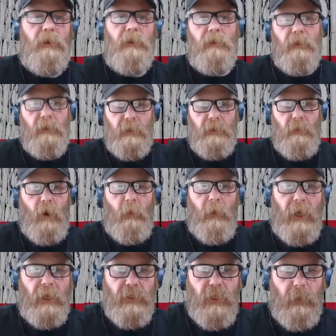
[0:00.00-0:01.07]
good small
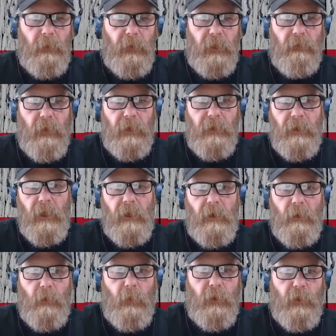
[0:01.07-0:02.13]
batch company right there.